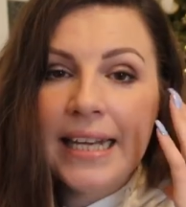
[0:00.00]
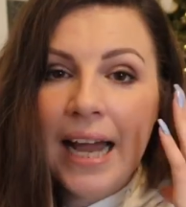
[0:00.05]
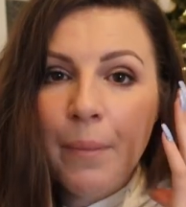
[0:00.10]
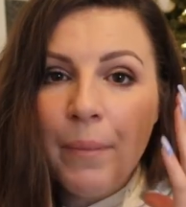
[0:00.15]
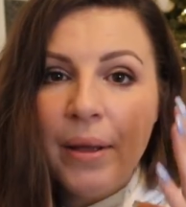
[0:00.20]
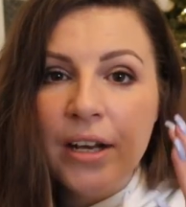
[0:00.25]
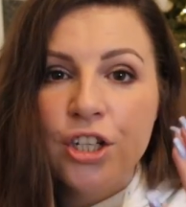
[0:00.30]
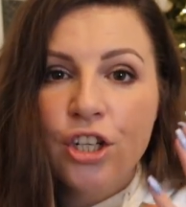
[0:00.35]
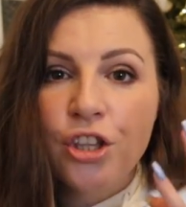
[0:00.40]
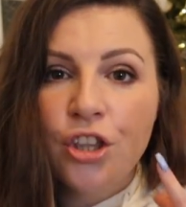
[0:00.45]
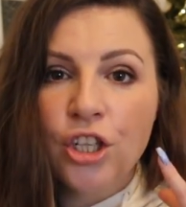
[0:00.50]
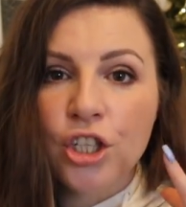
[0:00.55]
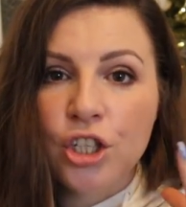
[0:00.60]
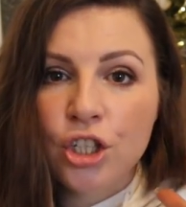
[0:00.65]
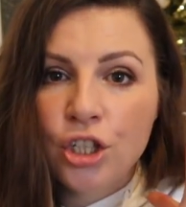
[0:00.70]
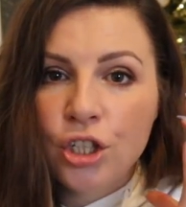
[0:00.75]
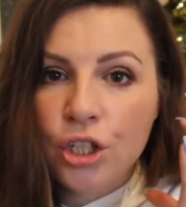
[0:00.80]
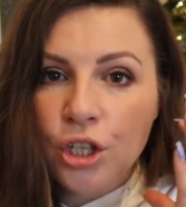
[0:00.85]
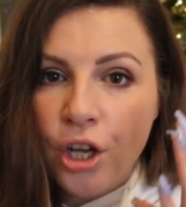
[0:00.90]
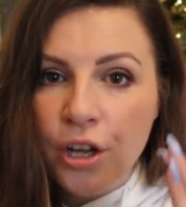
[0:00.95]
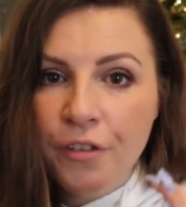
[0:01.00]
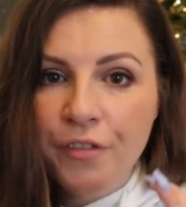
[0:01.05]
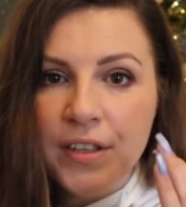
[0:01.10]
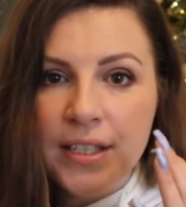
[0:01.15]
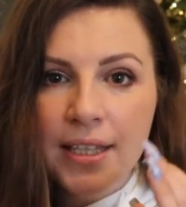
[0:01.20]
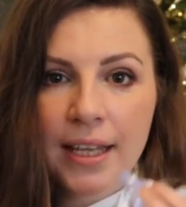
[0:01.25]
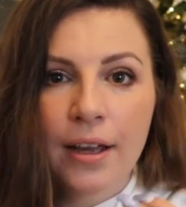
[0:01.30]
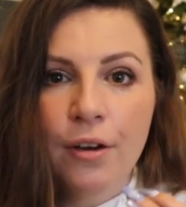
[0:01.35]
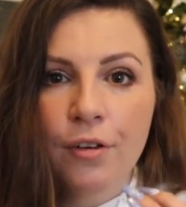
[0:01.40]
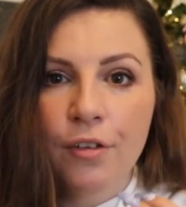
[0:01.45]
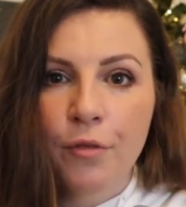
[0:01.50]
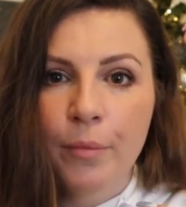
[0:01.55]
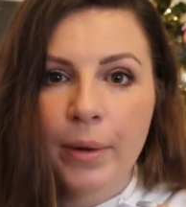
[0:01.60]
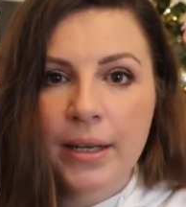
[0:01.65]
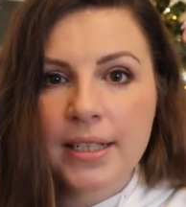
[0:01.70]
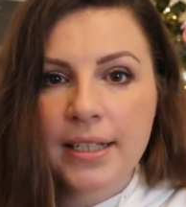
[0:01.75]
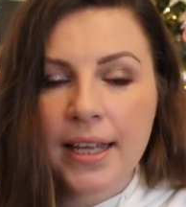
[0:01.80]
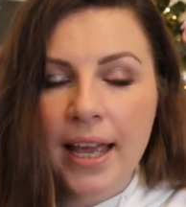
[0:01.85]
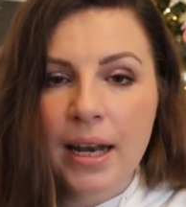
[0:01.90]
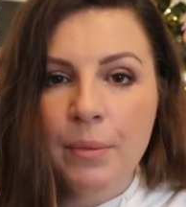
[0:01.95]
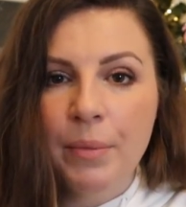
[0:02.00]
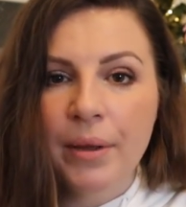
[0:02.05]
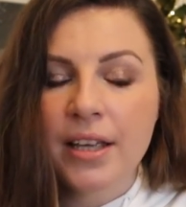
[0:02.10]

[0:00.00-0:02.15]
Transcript: damaged the surface layer of my skin